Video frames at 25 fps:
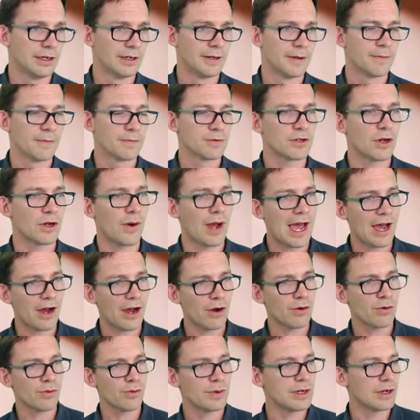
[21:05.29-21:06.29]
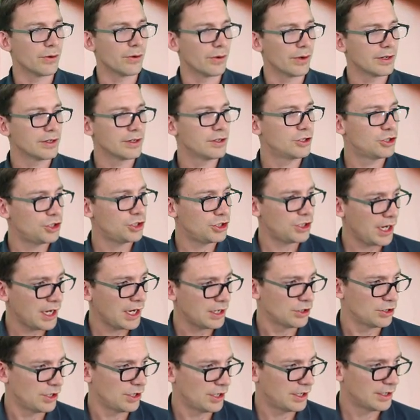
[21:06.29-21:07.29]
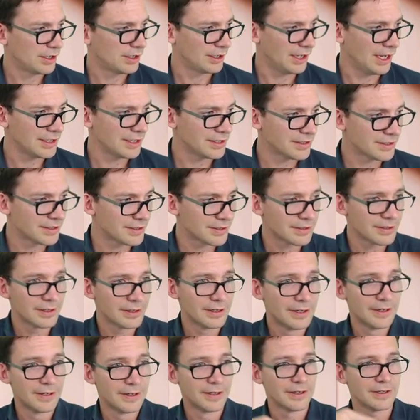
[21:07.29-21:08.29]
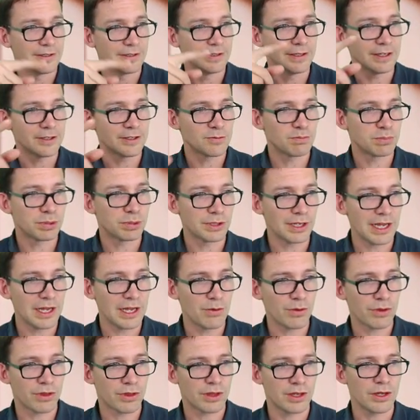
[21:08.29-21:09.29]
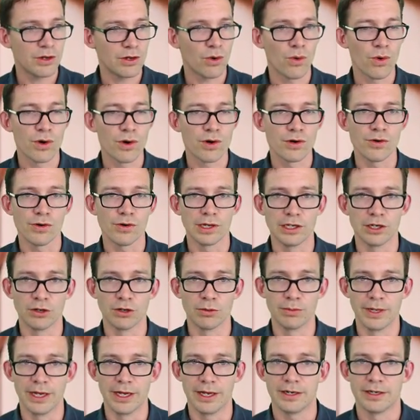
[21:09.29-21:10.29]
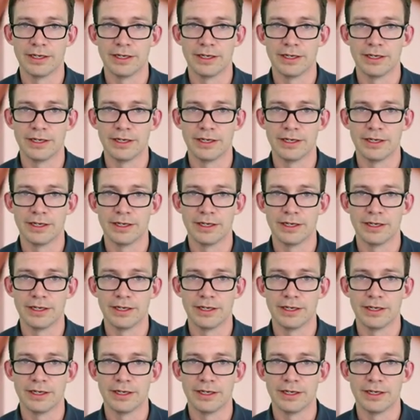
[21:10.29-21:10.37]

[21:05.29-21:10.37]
So how are we going to change it? Let's play with the order a little bit.